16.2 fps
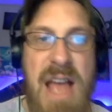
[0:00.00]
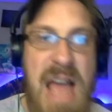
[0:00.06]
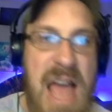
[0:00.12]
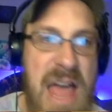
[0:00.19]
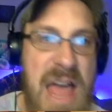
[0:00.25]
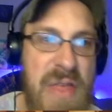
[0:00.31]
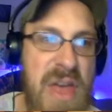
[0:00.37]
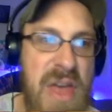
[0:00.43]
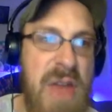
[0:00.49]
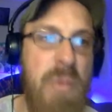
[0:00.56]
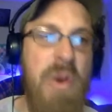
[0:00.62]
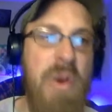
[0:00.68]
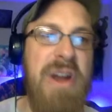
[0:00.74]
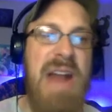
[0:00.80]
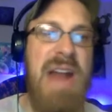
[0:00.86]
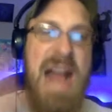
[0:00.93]
And then
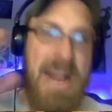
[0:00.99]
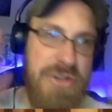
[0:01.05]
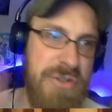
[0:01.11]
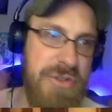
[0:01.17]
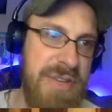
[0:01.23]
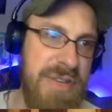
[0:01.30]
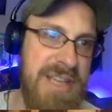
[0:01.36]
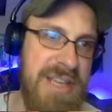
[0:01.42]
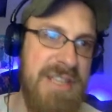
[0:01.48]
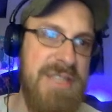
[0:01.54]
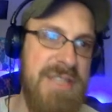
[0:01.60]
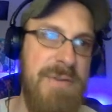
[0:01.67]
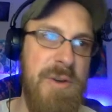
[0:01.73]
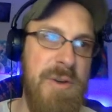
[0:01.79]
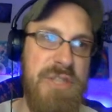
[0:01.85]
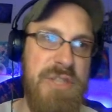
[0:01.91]
what it actually is
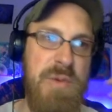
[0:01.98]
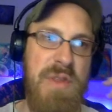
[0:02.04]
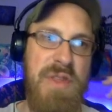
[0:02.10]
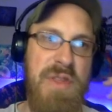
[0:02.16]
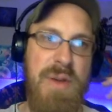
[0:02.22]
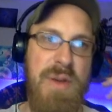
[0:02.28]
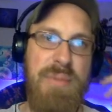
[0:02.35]
versus what the